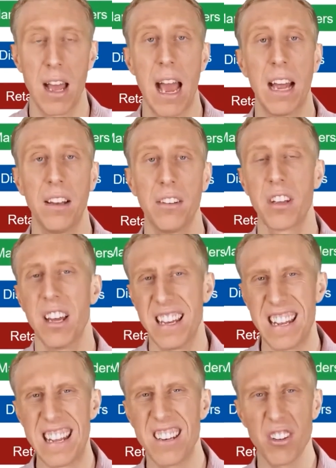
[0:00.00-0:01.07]
and an
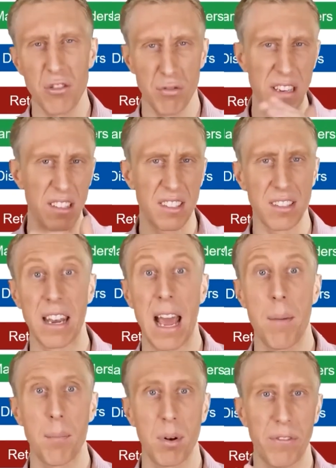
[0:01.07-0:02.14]
increase, an
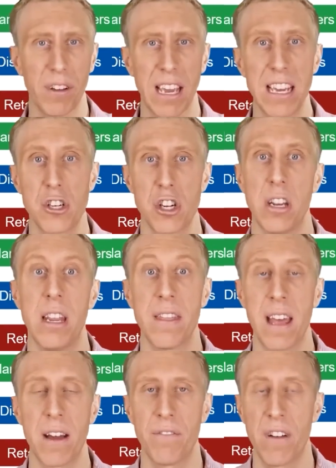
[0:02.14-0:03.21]
amplification in
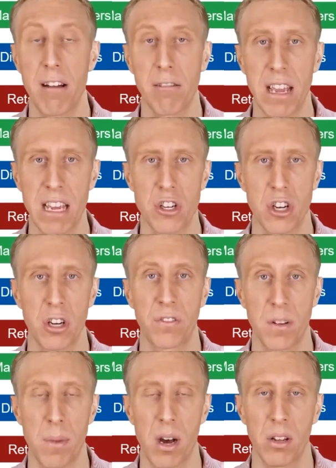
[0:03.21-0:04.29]
that variation of
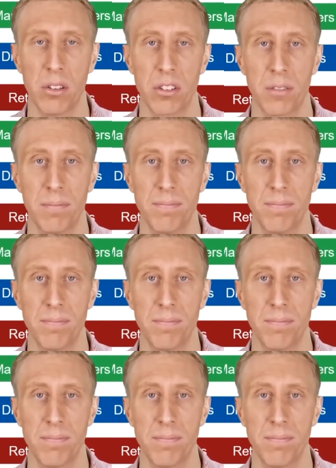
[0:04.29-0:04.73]
demand.